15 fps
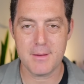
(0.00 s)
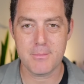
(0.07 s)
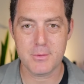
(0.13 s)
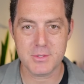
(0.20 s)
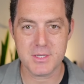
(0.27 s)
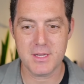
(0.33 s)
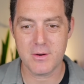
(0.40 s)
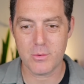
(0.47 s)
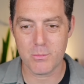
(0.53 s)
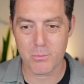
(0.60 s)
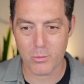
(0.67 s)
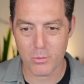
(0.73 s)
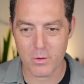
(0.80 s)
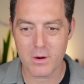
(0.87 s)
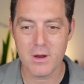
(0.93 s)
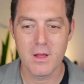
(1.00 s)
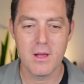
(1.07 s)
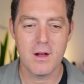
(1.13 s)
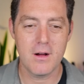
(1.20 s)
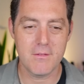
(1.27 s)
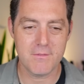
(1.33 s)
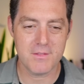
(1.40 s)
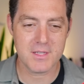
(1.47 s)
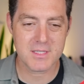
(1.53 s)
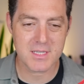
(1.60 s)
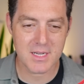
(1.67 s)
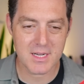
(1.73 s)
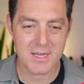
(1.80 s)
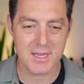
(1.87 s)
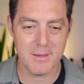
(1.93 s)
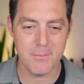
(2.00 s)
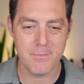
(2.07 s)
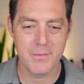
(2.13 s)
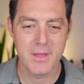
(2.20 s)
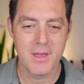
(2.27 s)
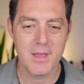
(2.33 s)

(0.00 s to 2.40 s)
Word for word: percent or more of the time.